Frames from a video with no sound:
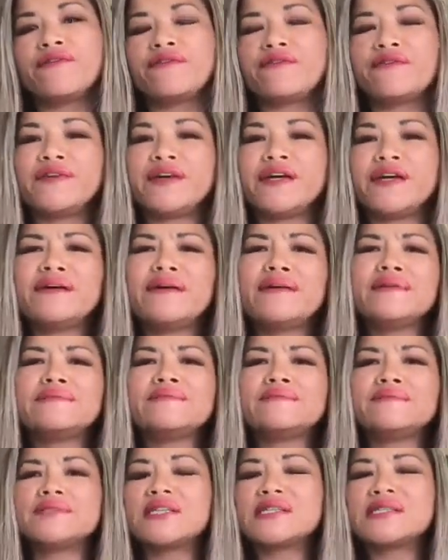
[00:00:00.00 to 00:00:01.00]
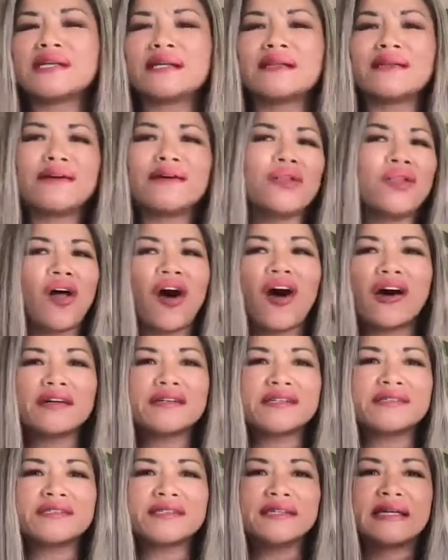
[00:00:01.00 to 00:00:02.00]
feel just a little
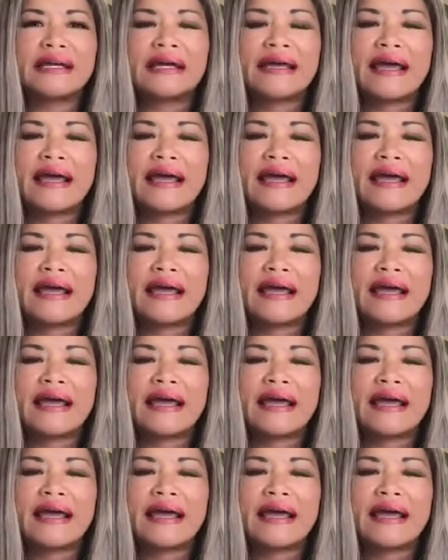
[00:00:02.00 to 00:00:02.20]
lost.